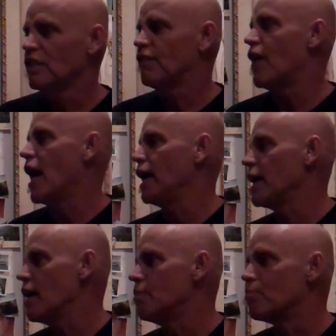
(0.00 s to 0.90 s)

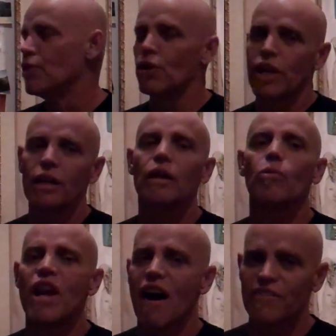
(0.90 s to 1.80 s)
Finally, a brilliant,
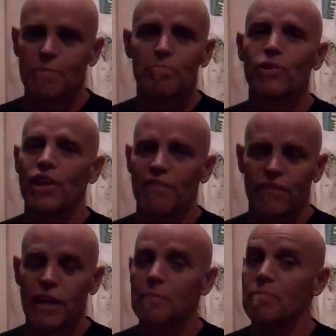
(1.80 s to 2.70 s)
we have some brilliant
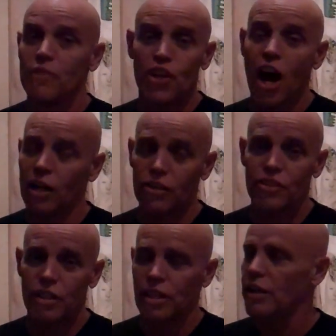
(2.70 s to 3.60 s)
fucking doctors
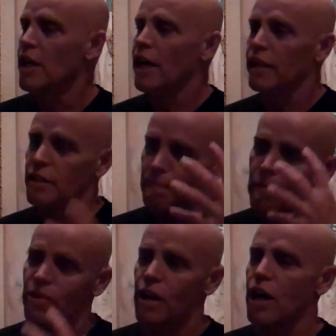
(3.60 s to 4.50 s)
in here. And the
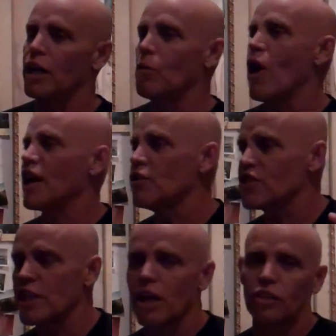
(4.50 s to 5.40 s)
people that are calling, why do not you
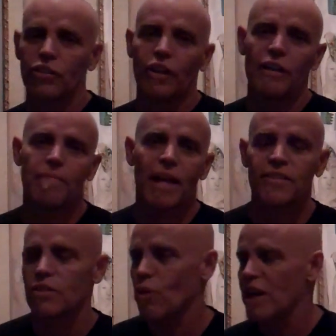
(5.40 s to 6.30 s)
seek alternative
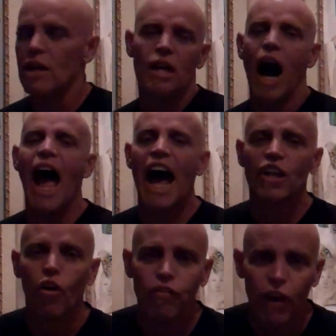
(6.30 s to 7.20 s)
medicines? Why? I had
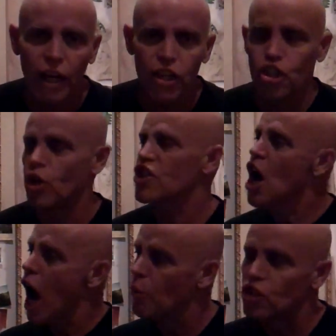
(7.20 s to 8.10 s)
no fucking choice.
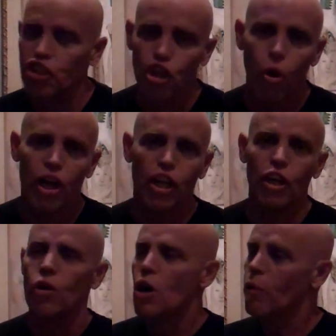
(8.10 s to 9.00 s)
I was so
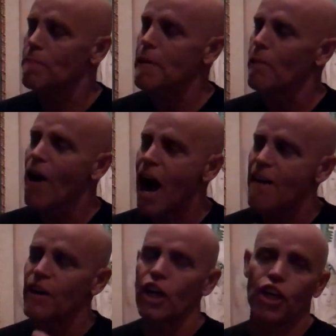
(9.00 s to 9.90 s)
acute. When people
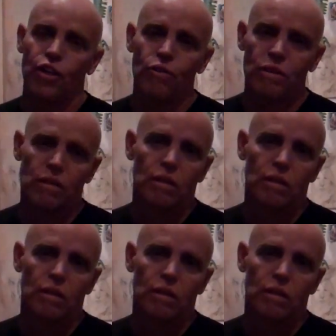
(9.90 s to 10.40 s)
have acute